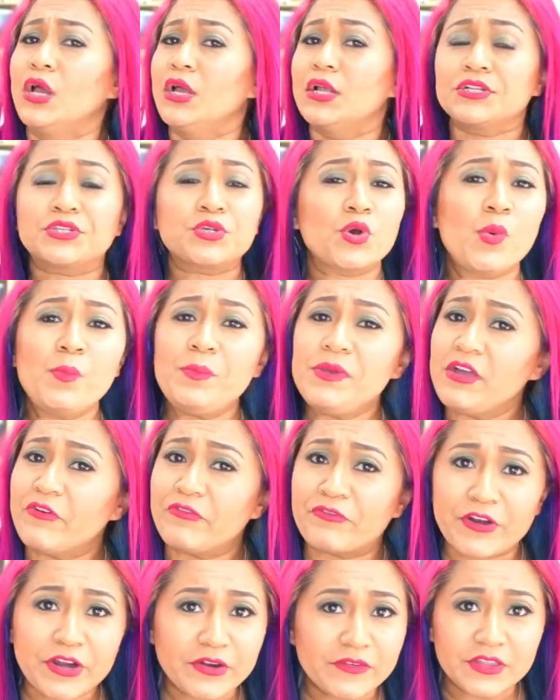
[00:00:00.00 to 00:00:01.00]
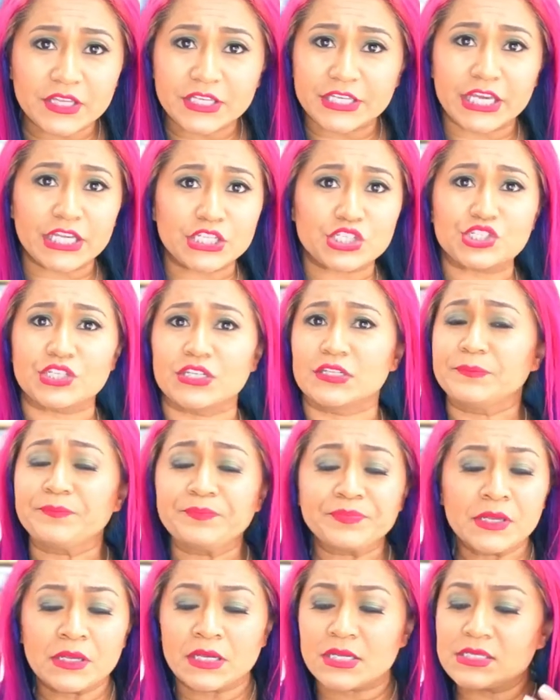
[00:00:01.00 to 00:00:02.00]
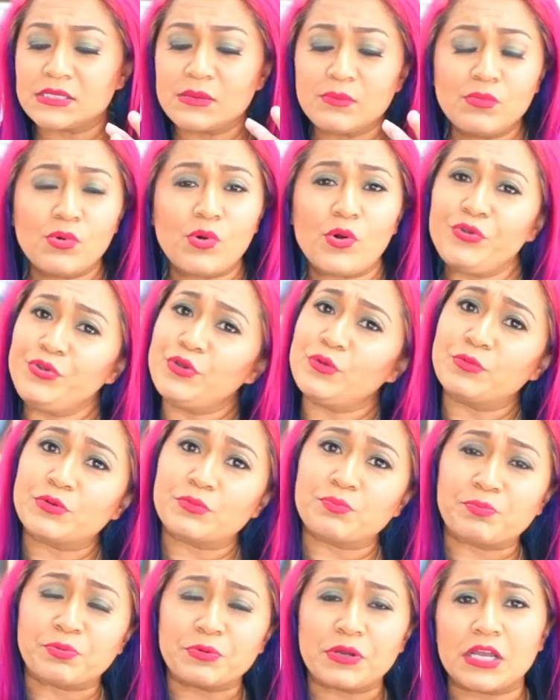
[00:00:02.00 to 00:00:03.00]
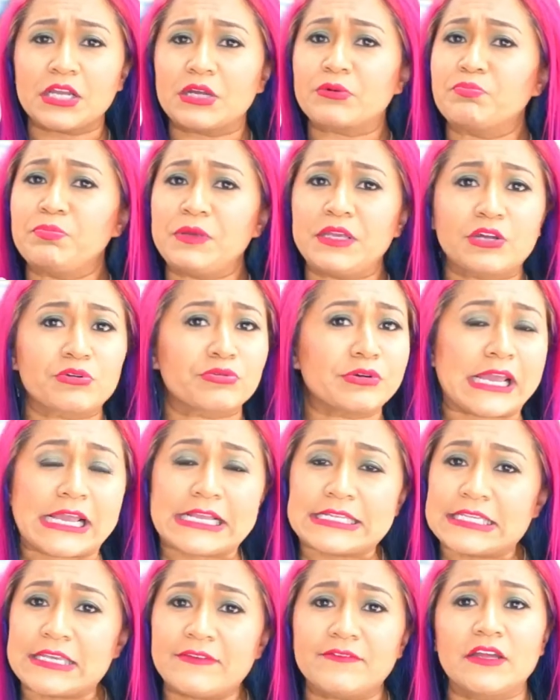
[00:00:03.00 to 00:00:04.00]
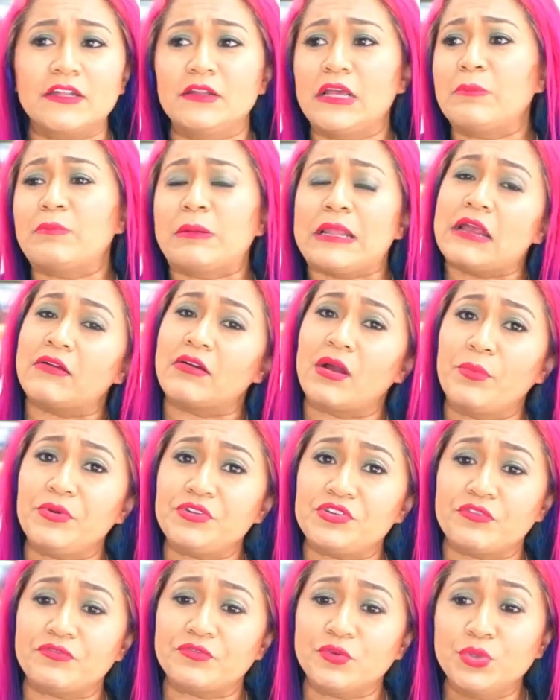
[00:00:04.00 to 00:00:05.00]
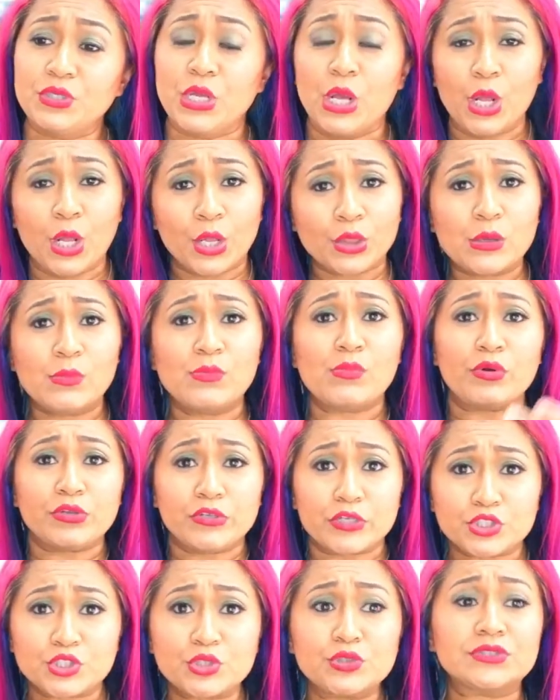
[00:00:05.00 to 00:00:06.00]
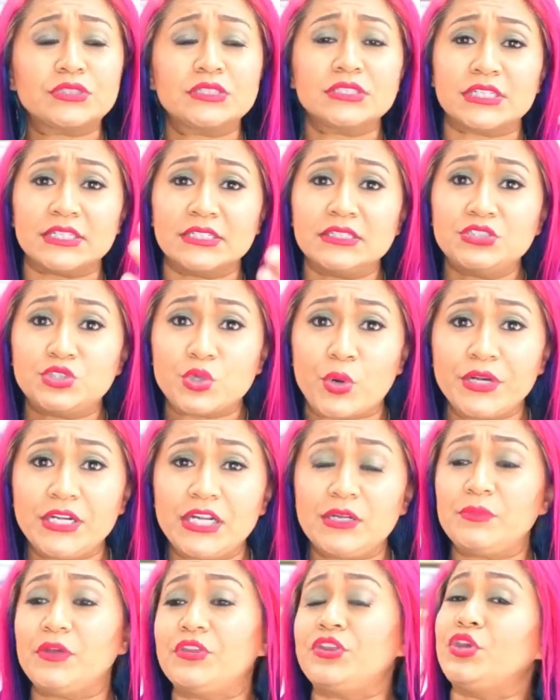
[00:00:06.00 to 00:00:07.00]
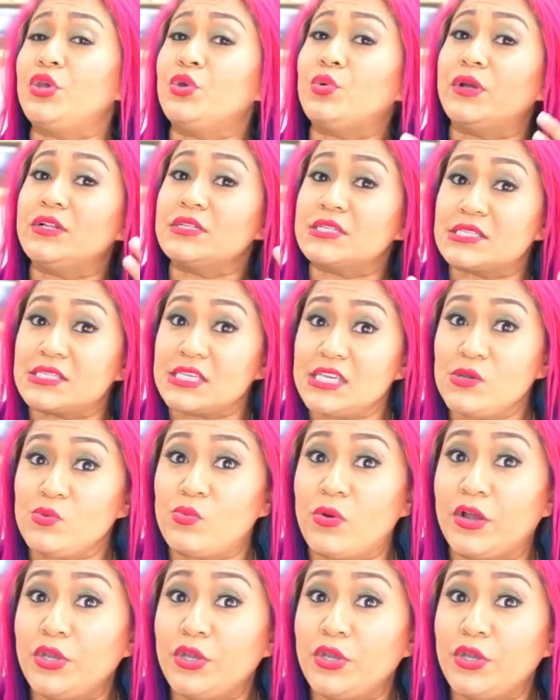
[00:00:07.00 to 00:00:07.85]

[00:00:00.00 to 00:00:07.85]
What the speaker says: Don't be afraid of the kitchen, because the more you be creative and play around with your food, the more your children can join in with you and see what